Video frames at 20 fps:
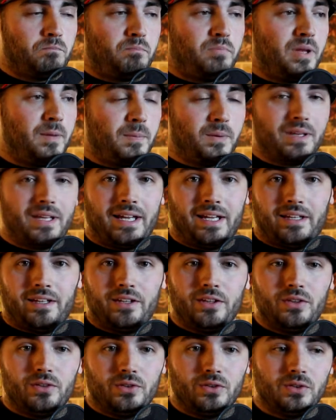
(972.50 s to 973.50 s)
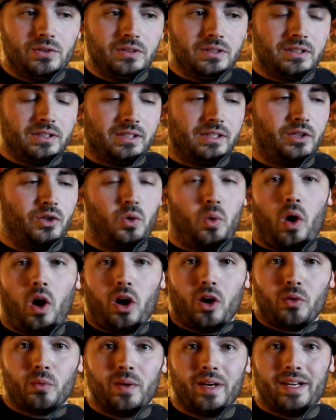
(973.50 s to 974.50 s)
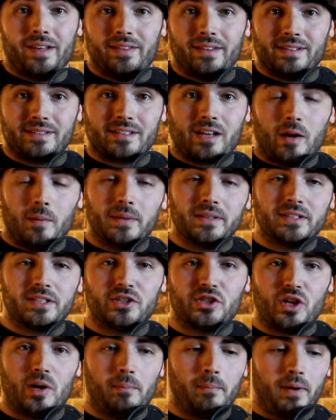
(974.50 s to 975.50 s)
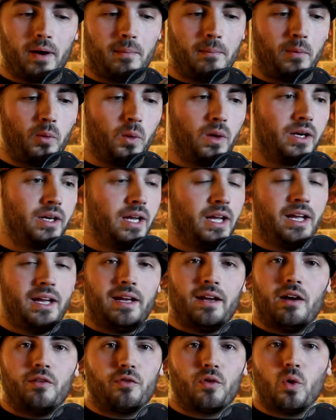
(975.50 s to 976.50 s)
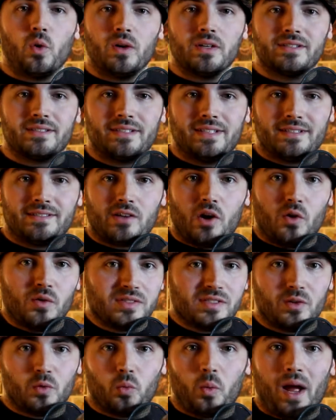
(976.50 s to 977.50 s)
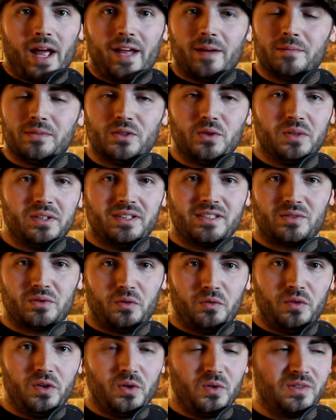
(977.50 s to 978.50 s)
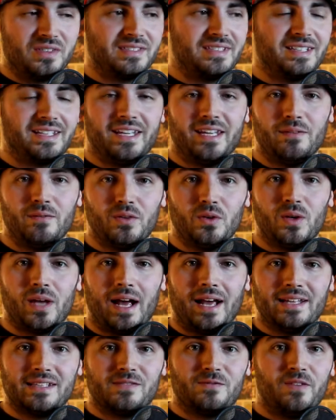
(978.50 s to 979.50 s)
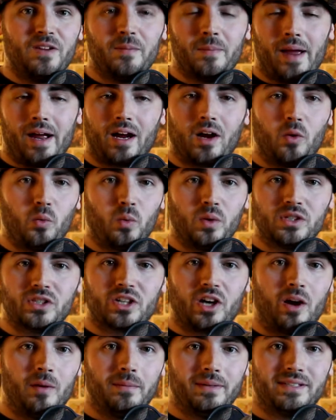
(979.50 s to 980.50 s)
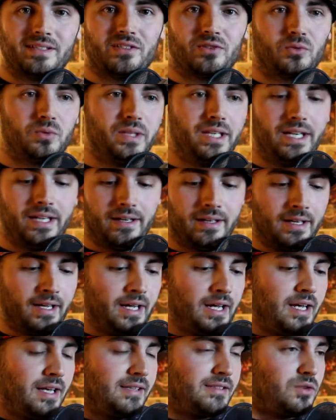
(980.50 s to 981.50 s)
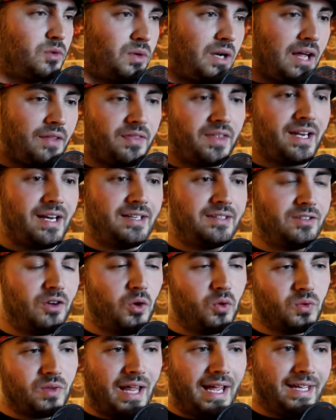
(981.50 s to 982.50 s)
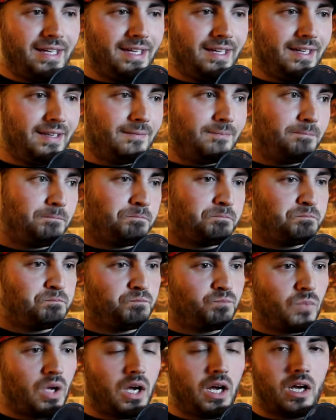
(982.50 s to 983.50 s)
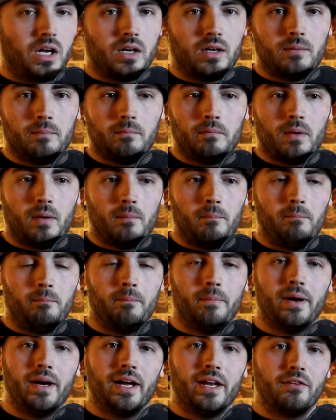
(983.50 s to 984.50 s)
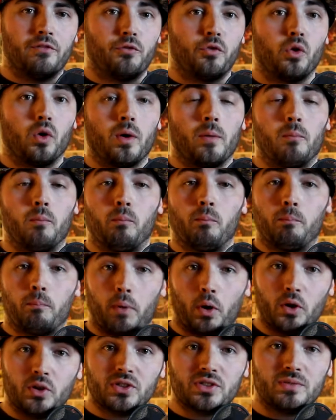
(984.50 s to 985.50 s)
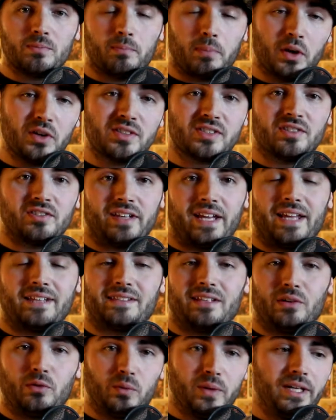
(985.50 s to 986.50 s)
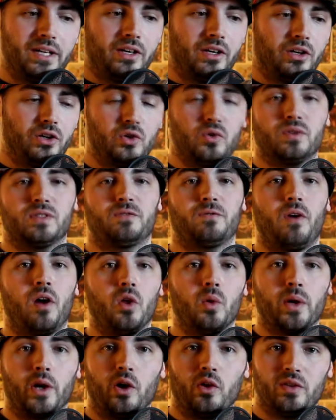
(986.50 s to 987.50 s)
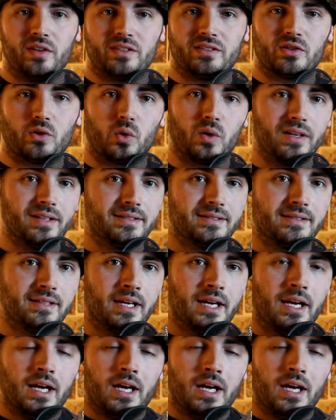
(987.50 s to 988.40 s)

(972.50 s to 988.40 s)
people like you who aren't reading this comic to jump on board. Of course, it's also why I'm doing these reviews, to give you guys feedback on which comics to read. So not that I don't like it, but for a personally as a reader who's following all these stories,